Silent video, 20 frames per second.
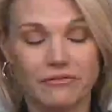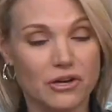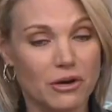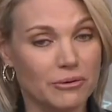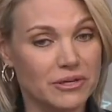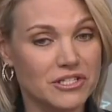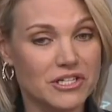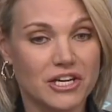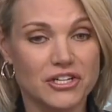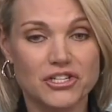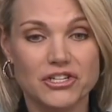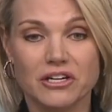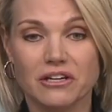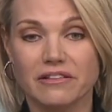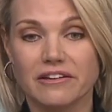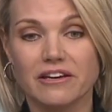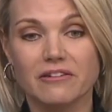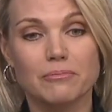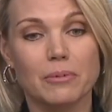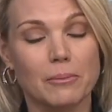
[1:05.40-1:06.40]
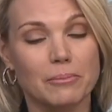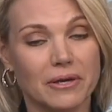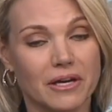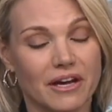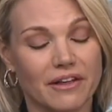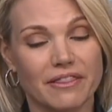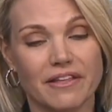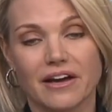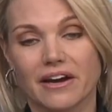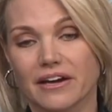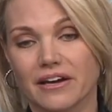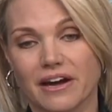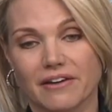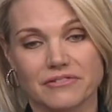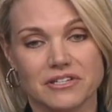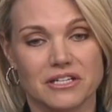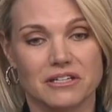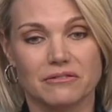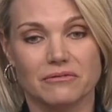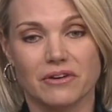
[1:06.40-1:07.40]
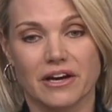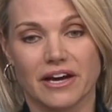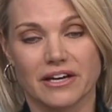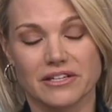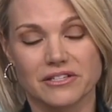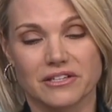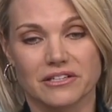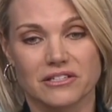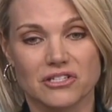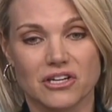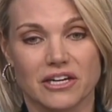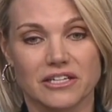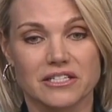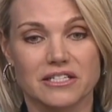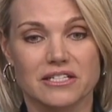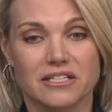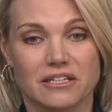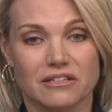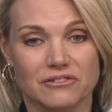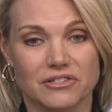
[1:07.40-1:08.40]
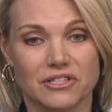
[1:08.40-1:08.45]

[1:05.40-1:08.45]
no intention to leave, but beyond that, I'd have to ask you to talk to DOD.